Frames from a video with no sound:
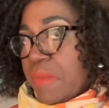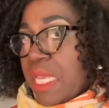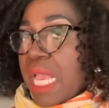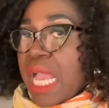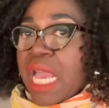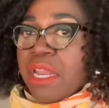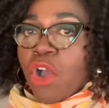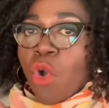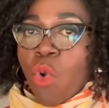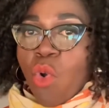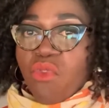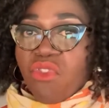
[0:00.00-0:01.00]
And
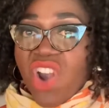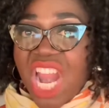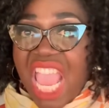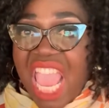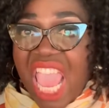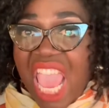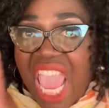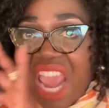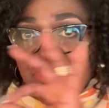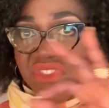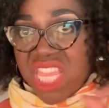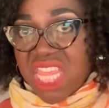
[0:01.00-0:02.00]
over
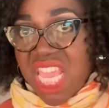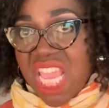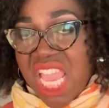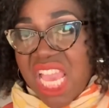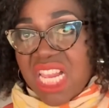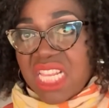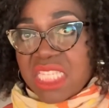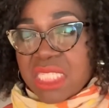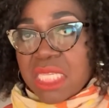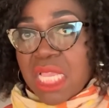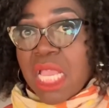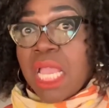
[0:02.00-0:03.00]
everything
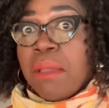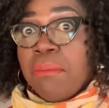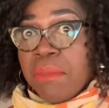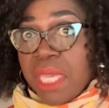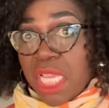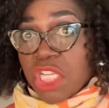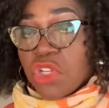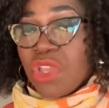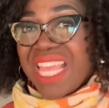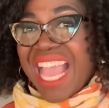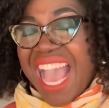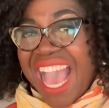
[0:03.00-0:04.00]
else, make sure
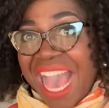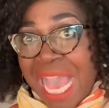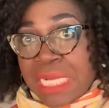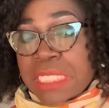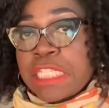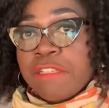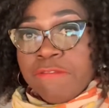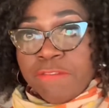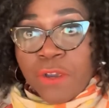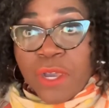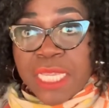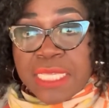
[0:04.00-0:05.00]
the active
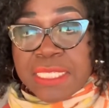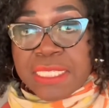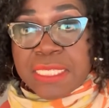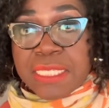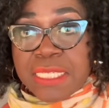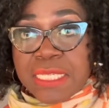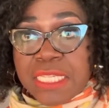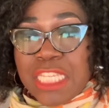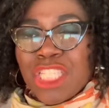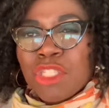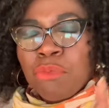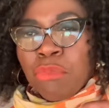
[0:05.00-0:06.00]
voice
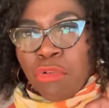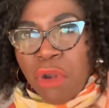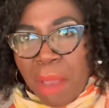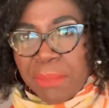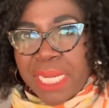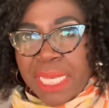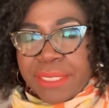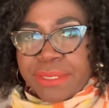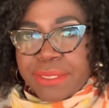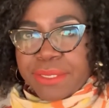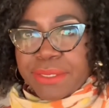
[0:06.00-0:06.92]
is prominent.